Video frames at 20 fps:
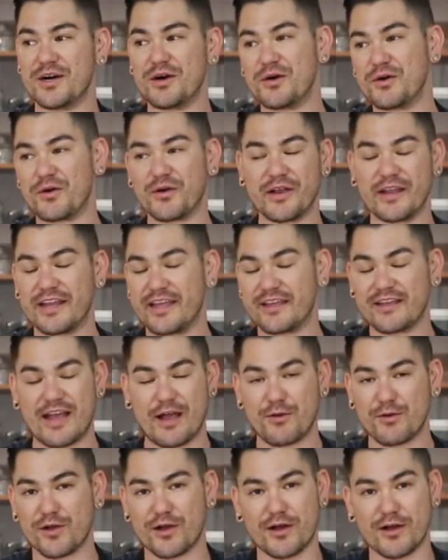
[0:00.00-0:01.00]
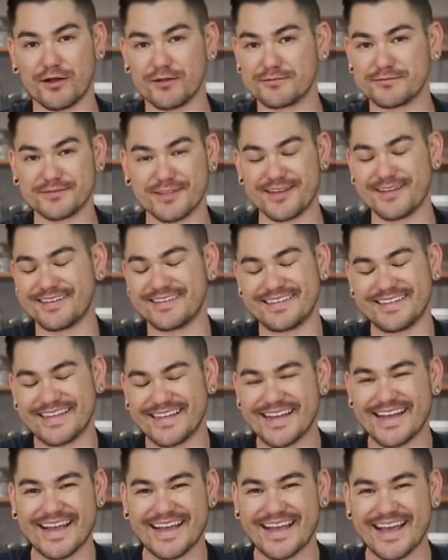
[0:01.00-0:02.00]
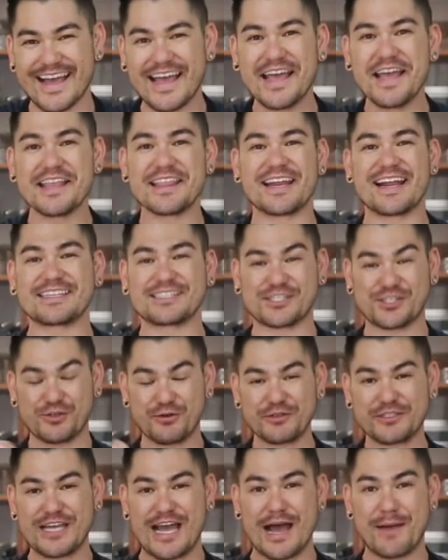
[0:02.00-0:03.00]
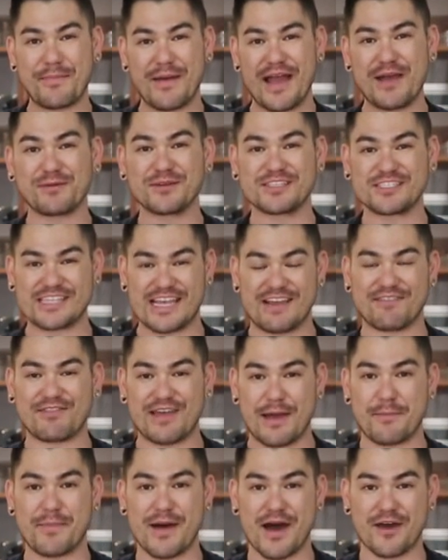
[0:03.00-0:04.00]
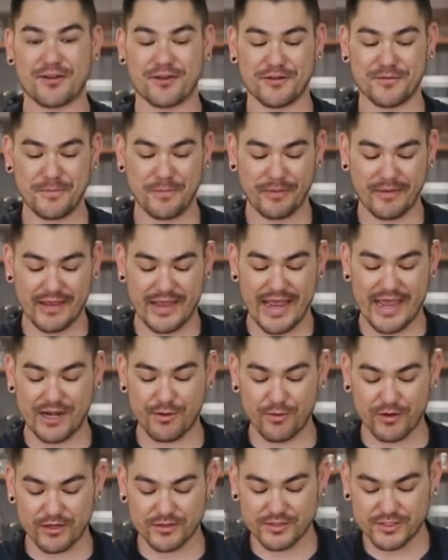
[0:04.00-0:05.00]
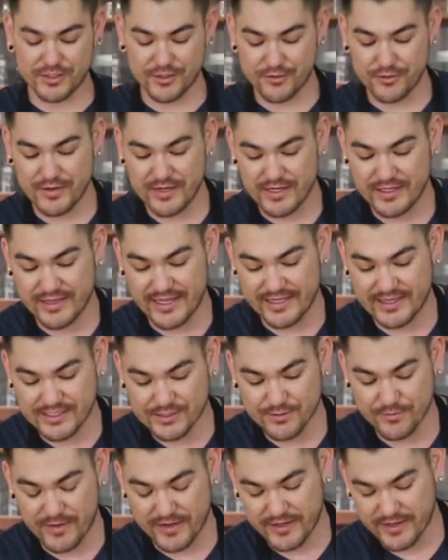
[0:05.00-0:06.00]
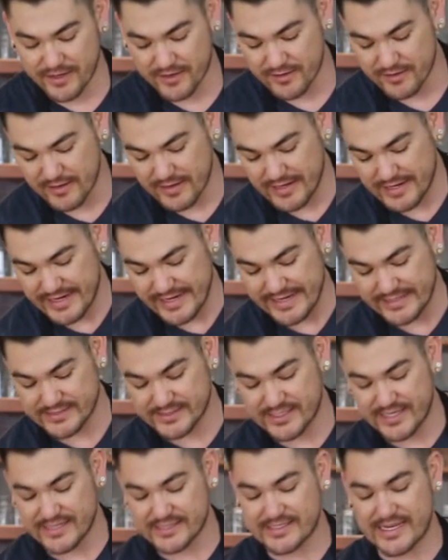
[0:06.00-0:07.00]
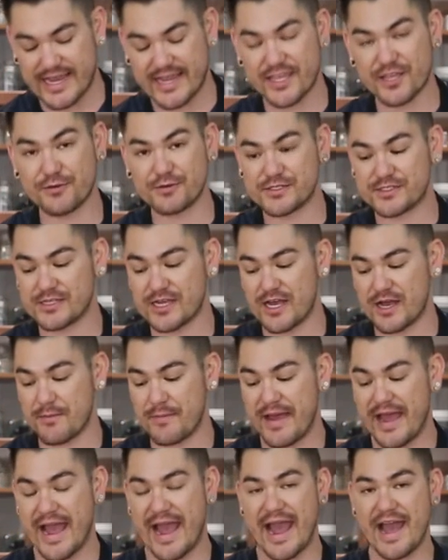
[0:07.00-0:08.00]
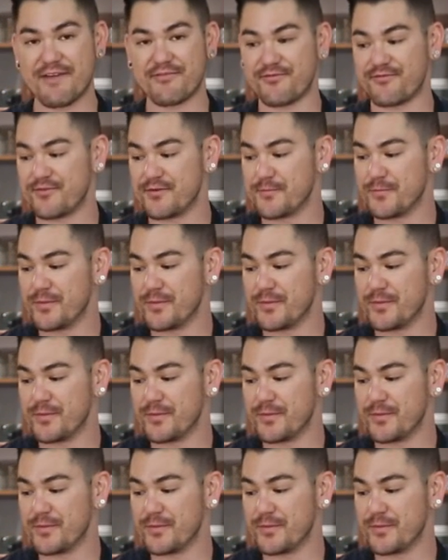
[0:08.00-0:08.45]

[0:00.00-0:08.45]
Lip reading: or any alcohol that has a screw top, I will save that bottle, and what I'll do, like this one right here, is this I used half